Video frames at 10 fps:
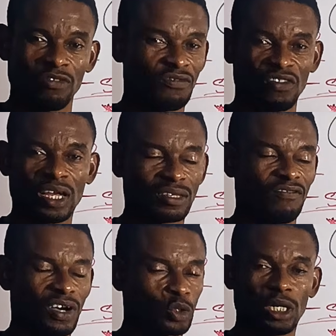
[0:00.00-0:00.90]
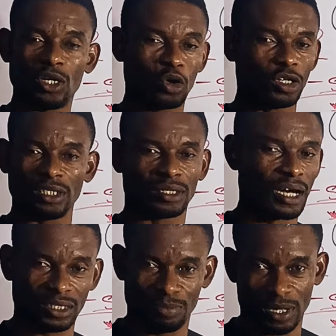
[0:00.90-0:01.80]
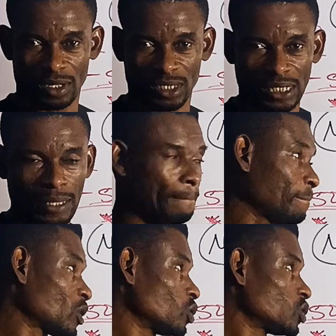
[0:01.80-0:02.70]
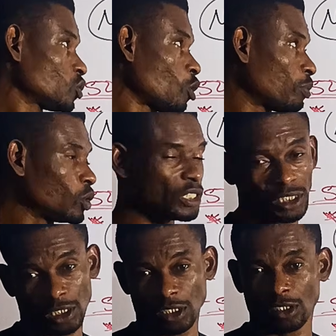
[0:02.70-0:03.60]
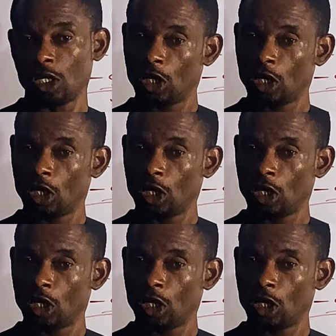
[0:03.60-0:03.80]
In fact, virtually all the taxpayers, because uploading this